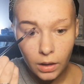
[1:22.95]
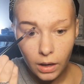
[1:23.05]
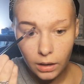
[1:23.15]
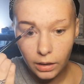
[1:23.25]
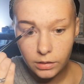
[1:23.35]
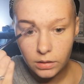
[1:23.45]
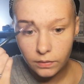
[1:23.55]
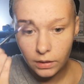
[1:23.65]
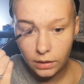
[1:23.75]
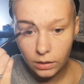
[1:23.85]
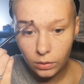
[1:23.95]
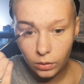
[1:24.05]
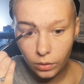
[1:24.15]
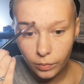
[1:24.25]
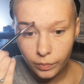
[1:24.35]
I like to flick it
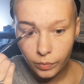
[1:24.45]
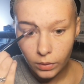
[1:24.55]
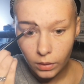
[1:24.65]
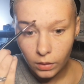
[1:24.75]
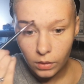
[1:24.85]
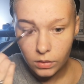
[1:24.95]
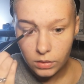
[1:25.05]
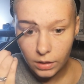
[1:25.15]
up so